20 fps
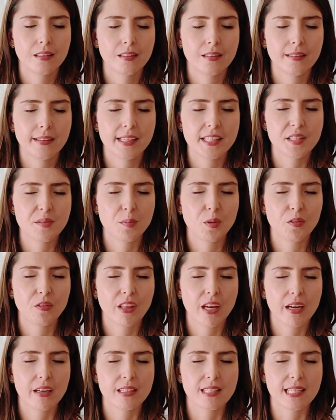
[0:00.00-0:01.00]
Let's move
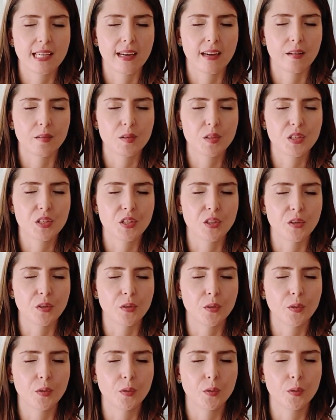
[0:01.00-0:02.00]
that down
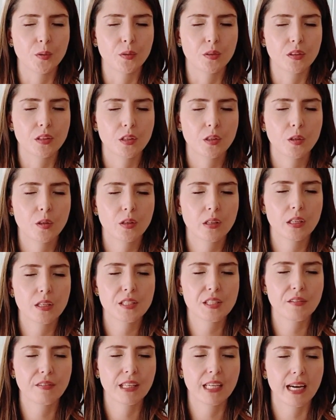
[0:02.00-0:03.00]
to the
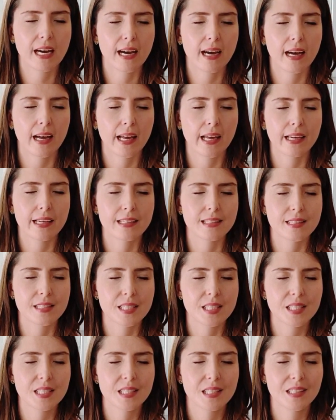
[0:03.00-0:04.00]
corners of the
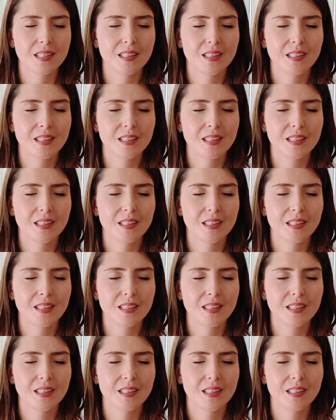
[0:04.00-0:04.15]
eyes.